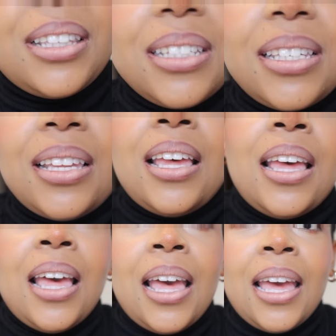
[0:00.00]
this.
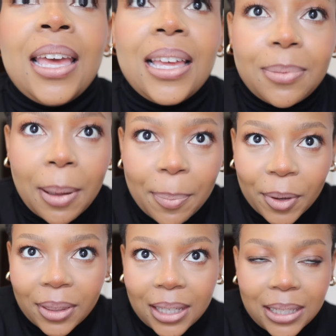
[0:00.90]
It's my
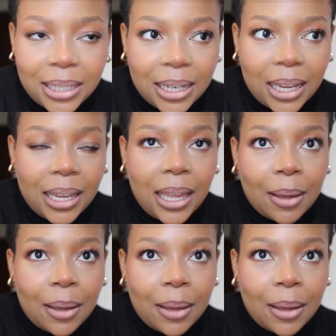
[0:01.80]
birthday today.